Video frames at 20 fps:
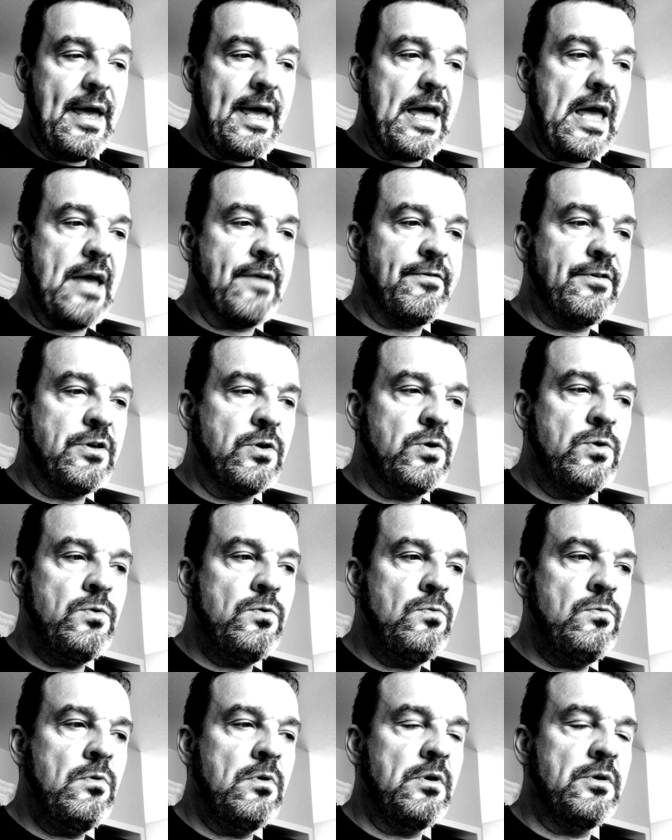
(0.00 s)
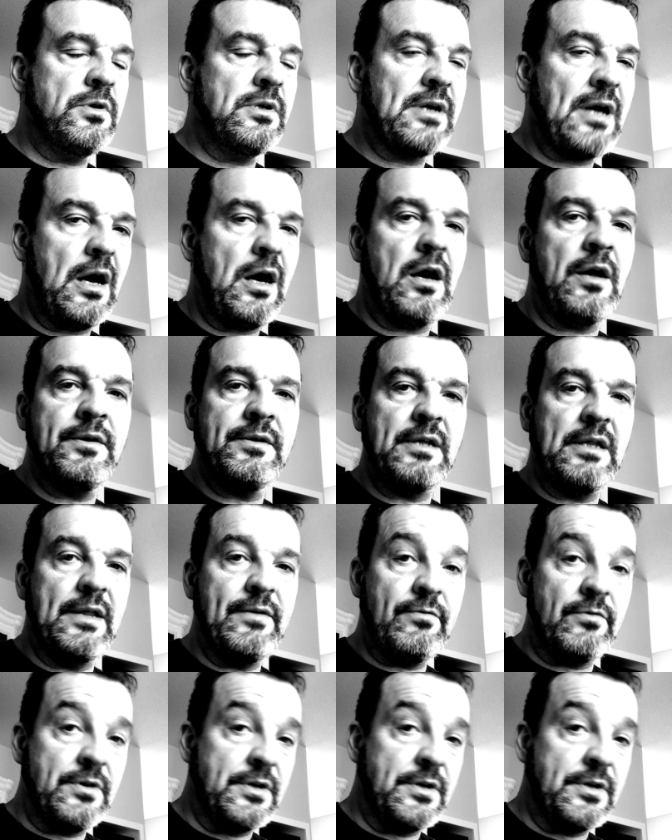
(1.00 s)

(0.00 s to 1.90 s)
If you can't deliver a